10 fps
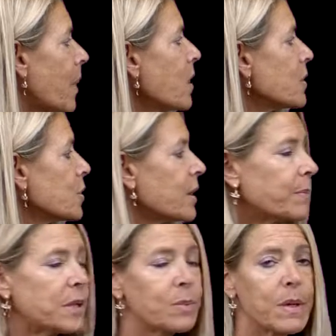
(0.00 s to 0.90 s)

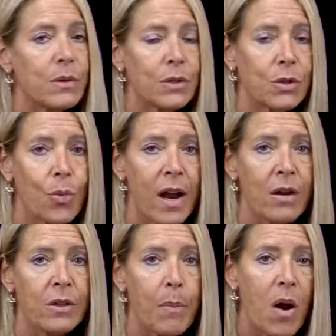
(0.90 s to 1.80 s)
partnership disputes
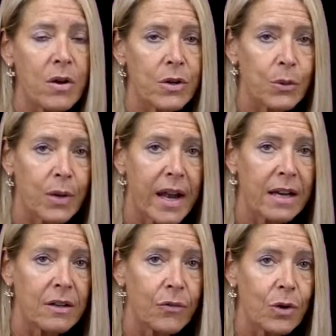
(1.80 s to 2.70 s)
where the partners were
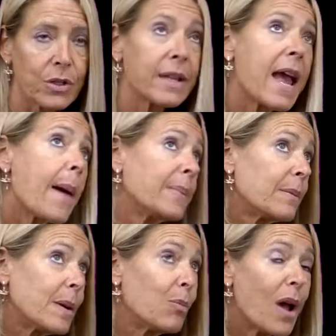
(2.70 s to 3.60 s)
getting divorced. They happened to
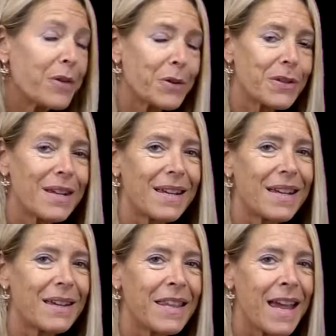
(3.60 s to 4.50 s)
be brothers.
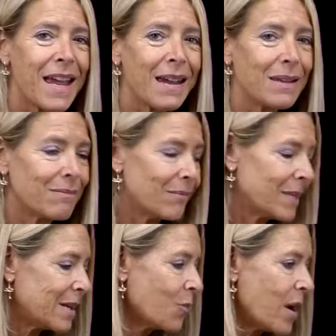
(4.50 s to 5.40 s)
They
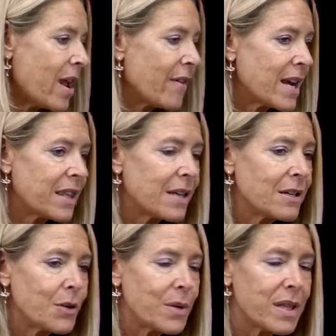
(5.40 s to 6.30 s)
didn't want to have anything to
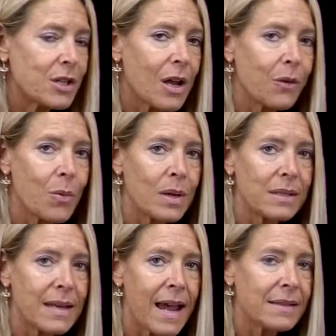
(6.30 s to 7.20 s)
do with each other. Once
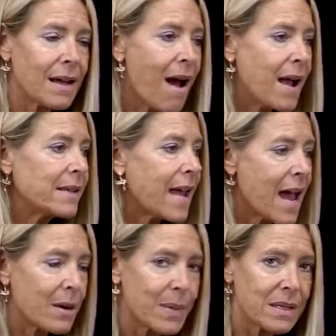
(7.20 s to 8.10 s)
Dad died, they
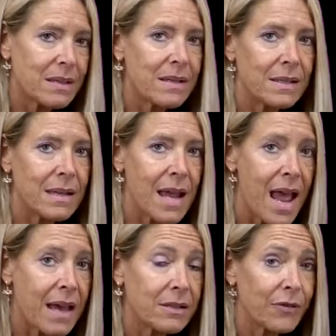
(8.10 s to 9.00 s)
had a business and they
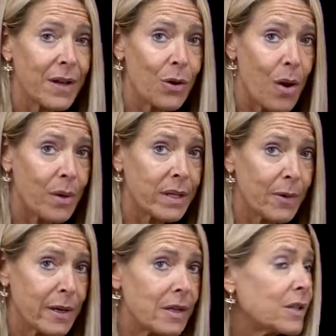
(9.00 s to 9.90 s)
had to figure out what they were
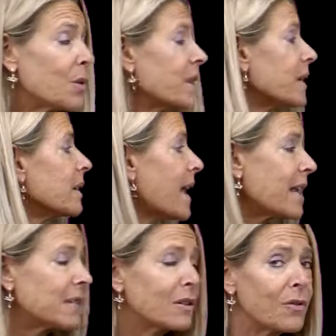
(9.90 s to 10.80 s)
going to do with it.
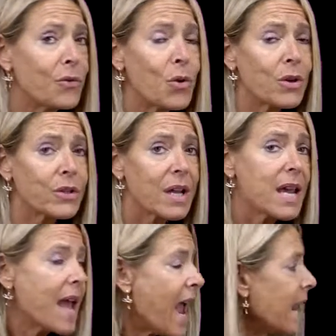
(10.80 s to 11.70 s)
That's a divorce.
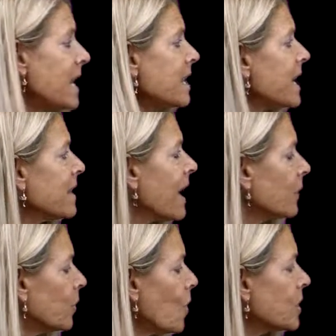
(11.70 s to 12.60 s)
Anything that
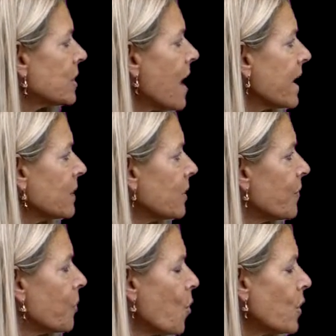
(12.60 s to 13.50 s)
looks like a
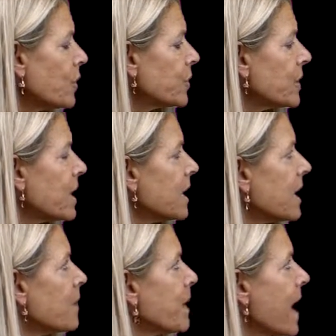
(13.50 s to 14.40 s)
divorce
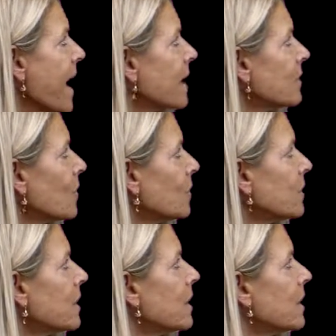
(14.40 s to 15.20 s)
can be handled